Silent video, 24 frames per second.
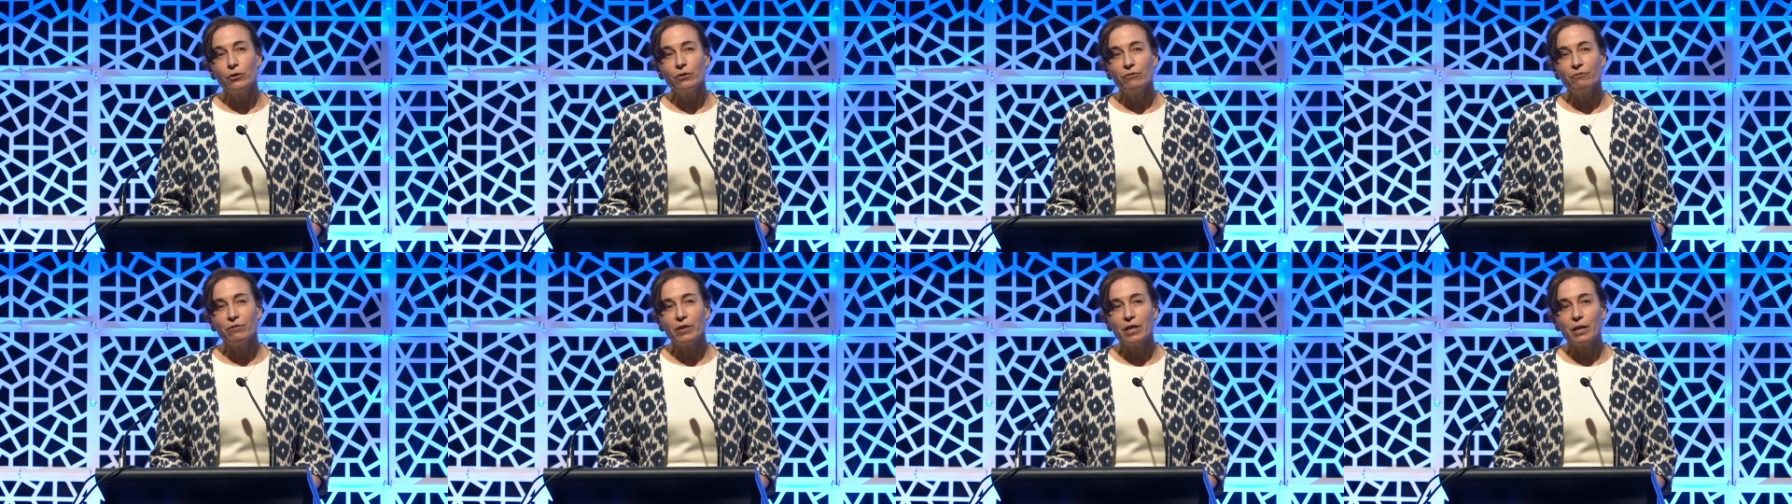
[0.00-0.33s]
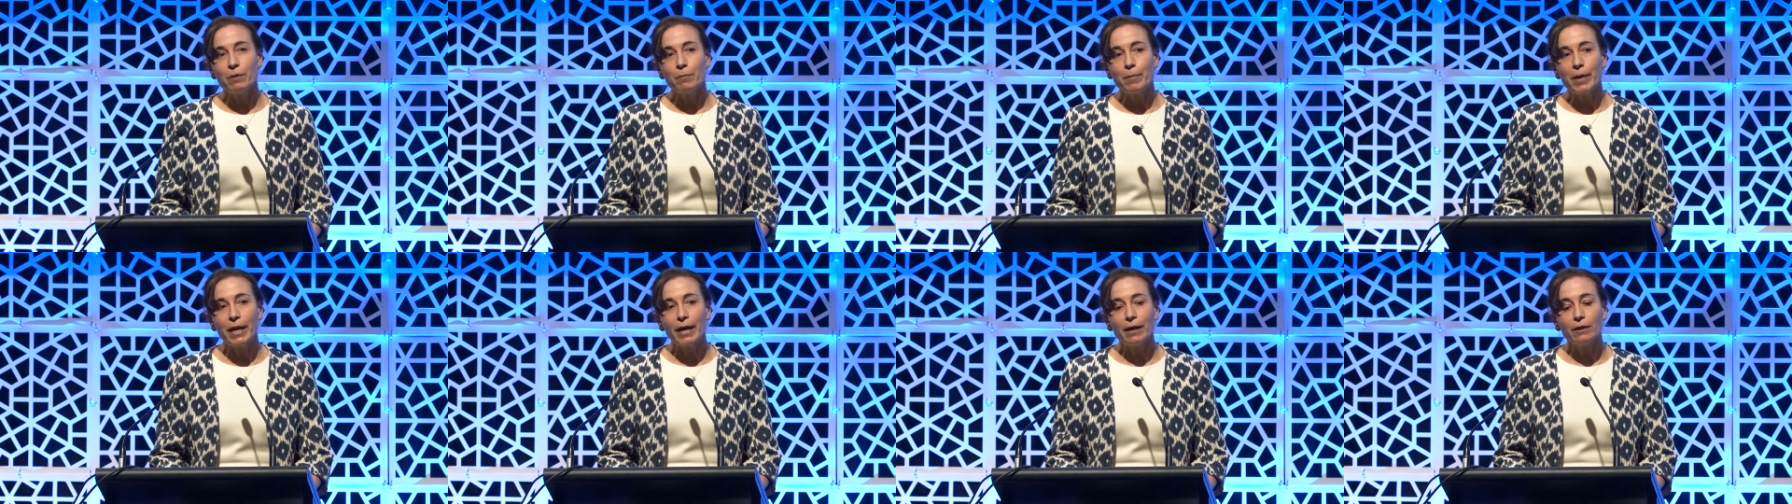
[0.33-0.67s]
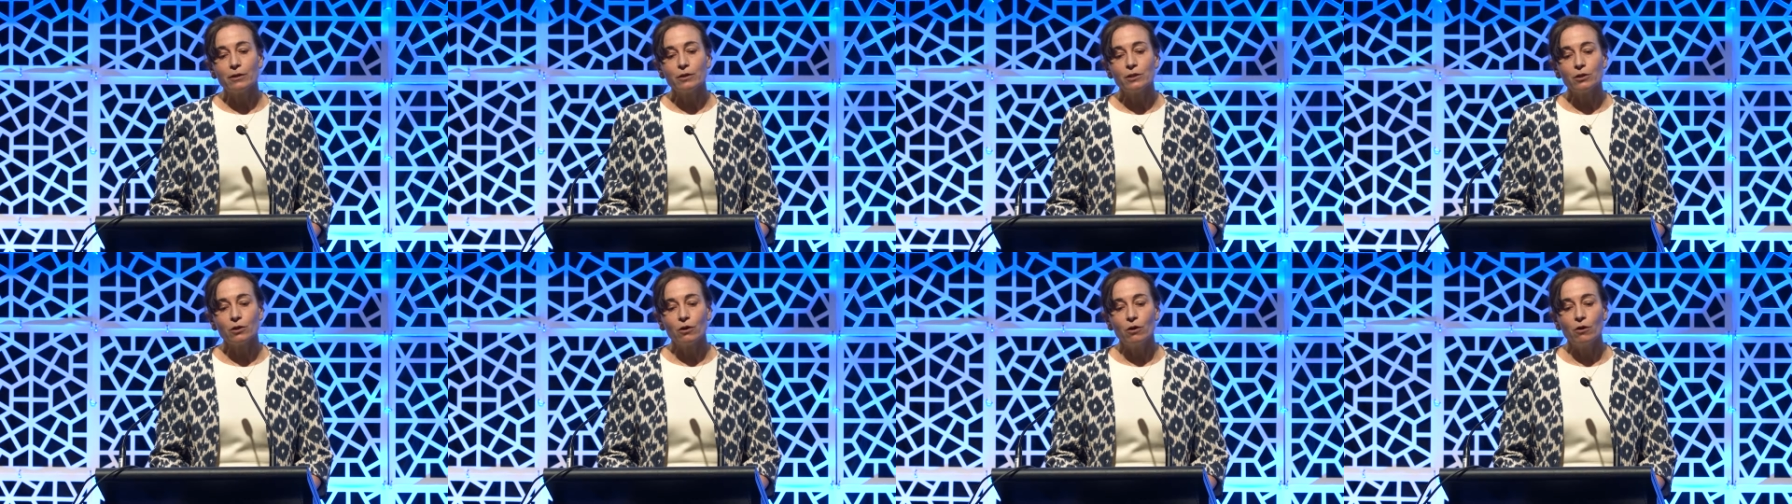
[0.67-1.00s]
of the
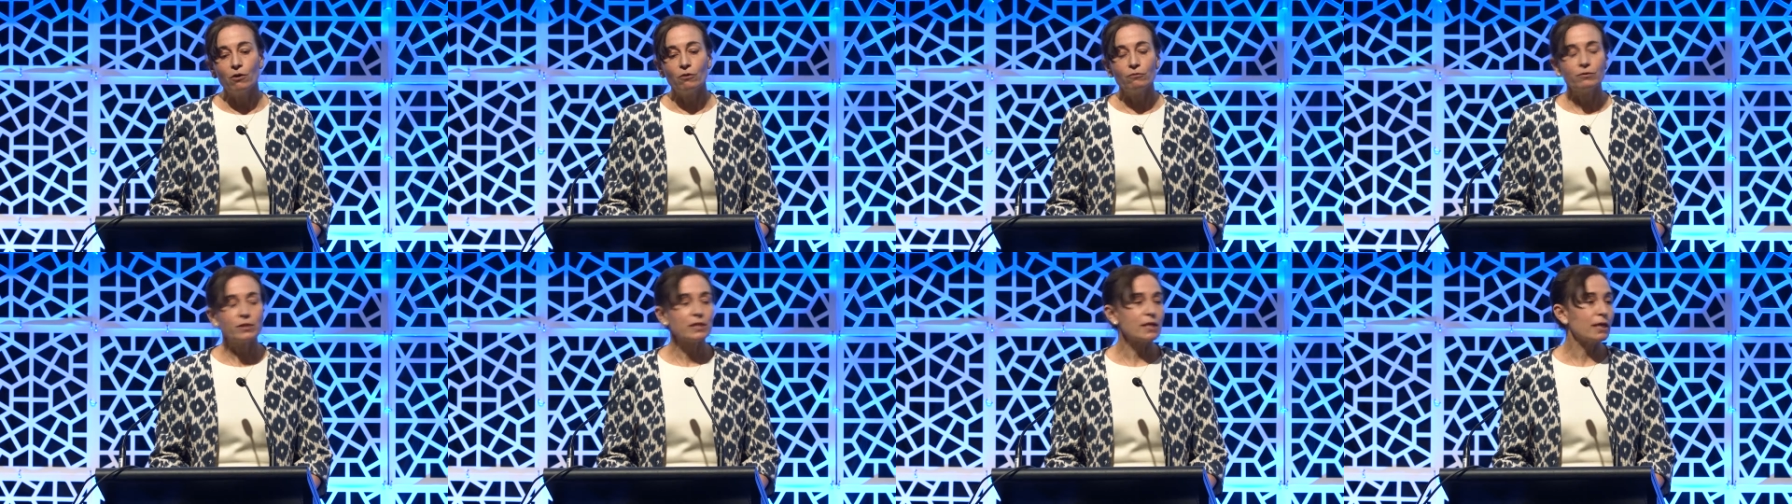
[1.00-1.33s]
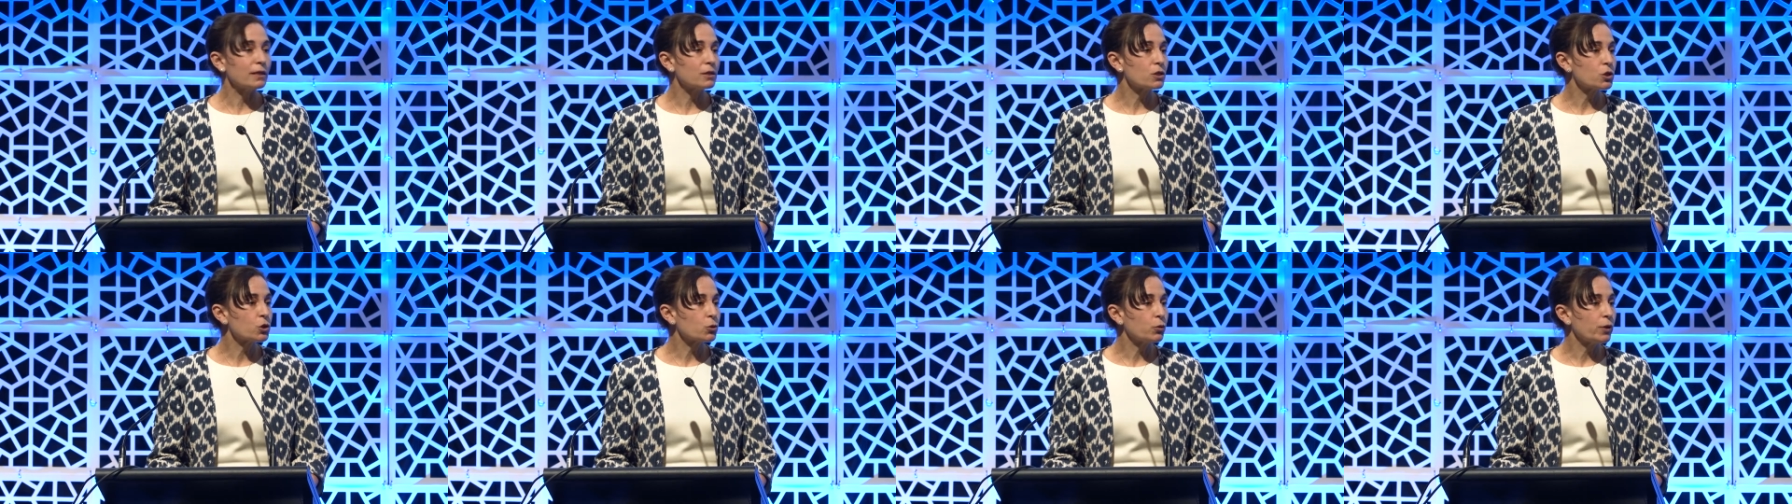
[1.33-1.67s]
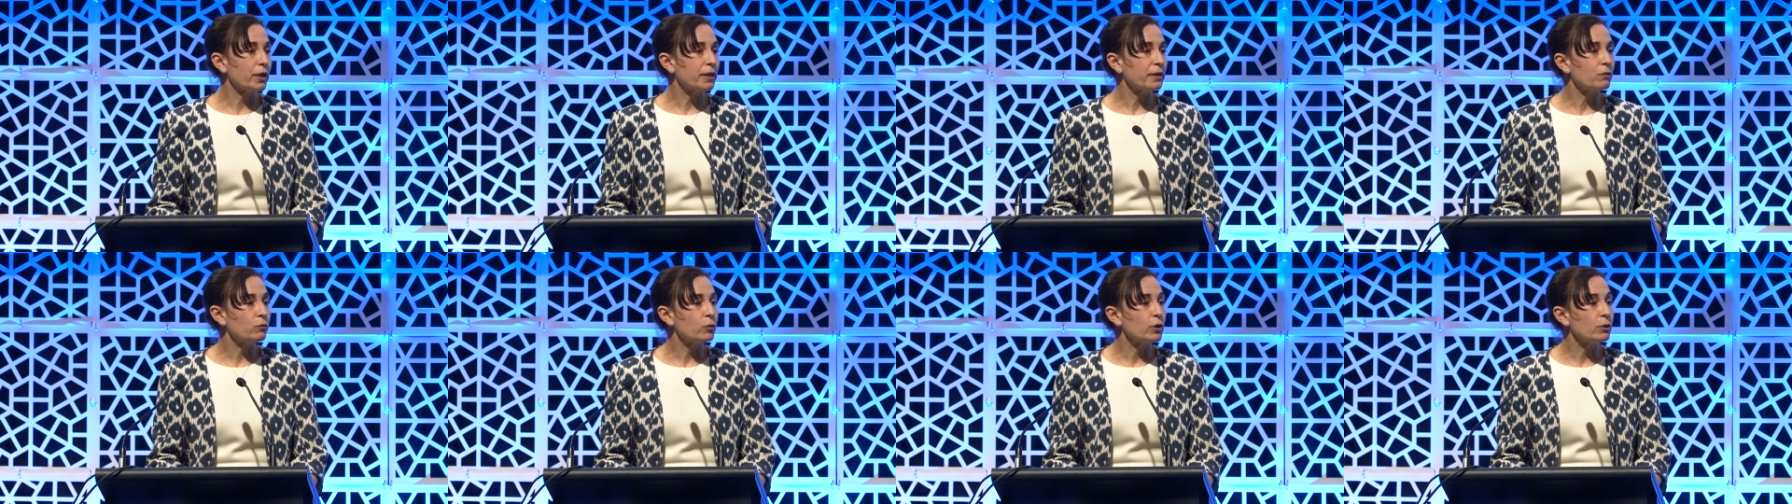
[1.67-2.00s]
amount of
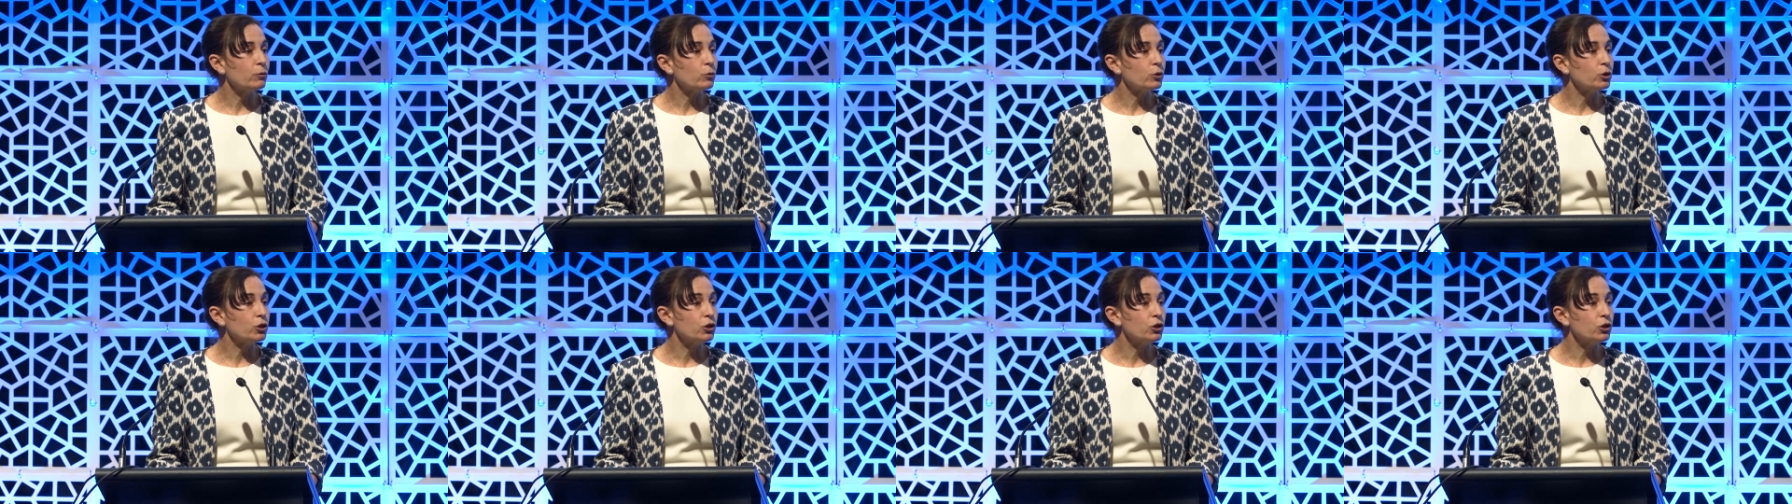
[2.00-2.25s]
sunscreen that we would